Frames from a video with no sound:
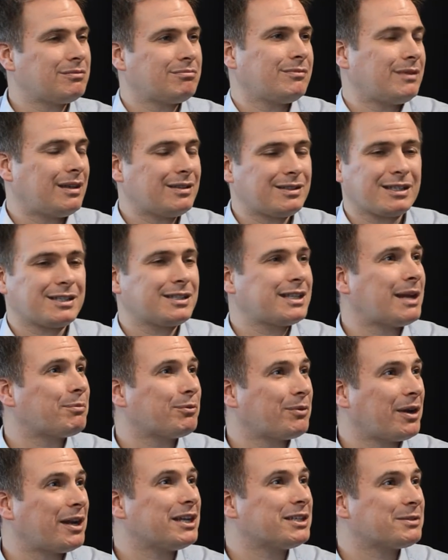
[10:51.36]
it's
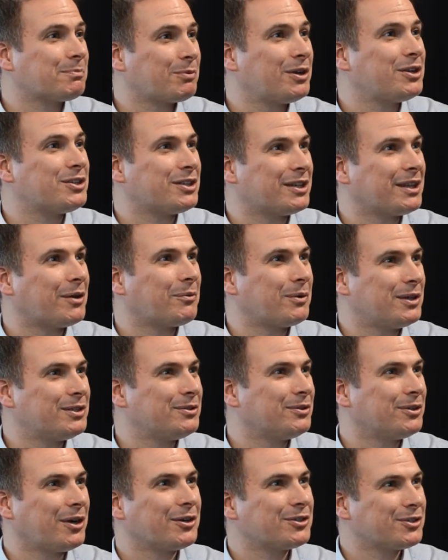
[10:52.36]
extemporaneous preaching that we
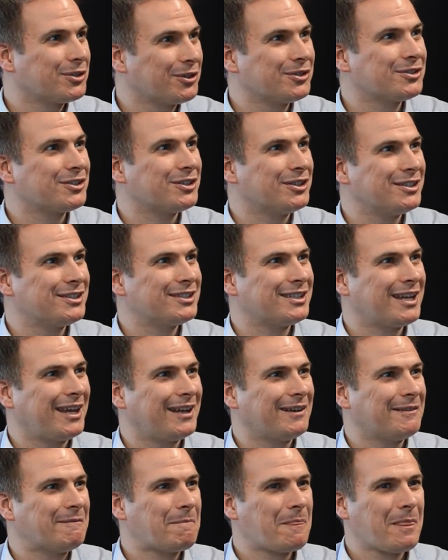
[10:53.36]
do in our churches,
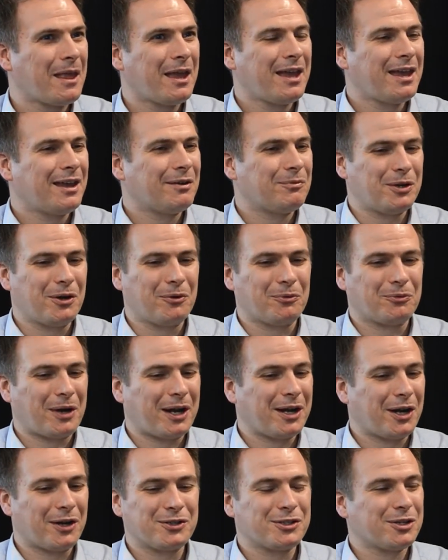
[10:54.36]
and we don't
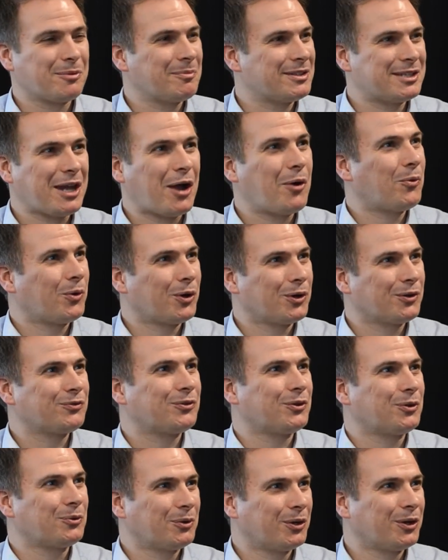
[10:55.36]
write our sermons out word
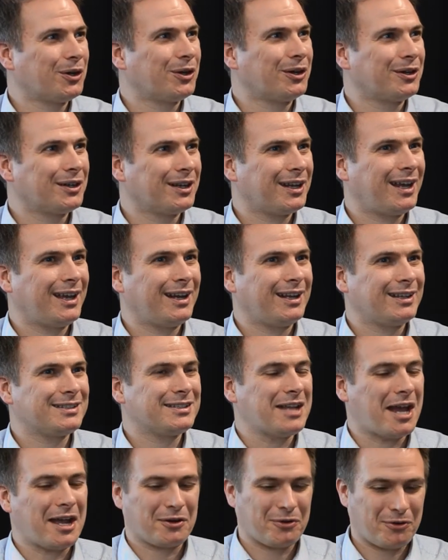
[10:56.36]
for word, and
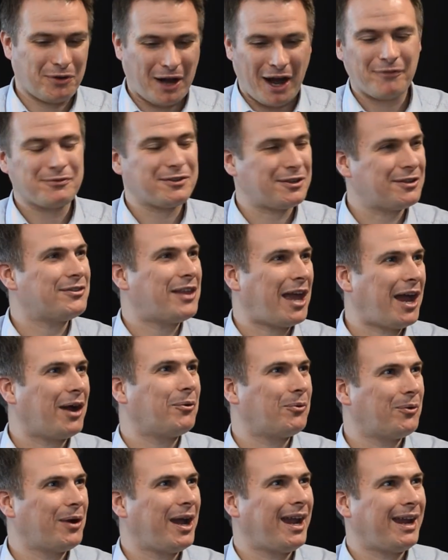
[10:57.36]
it's not crafted
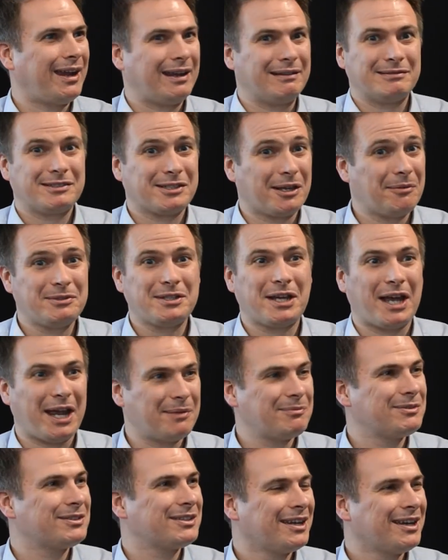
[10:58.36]
that way. And
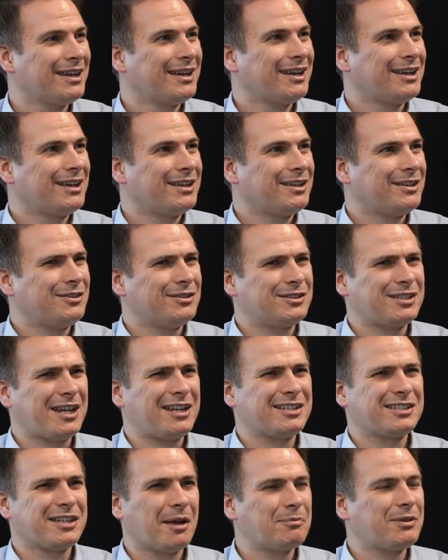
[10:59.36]
sometimes you
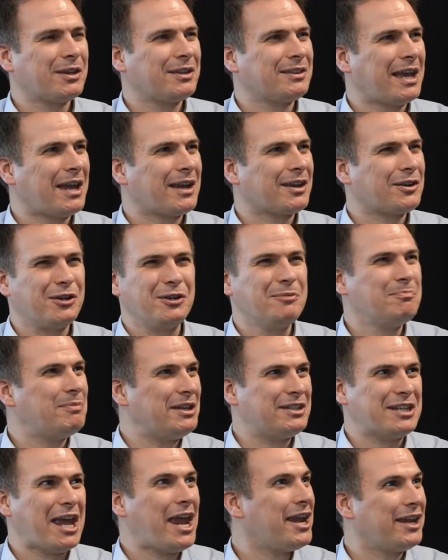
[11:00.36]
say something that could
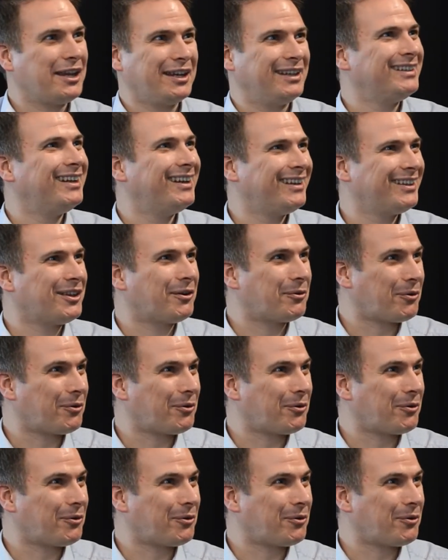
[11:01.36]
be taken the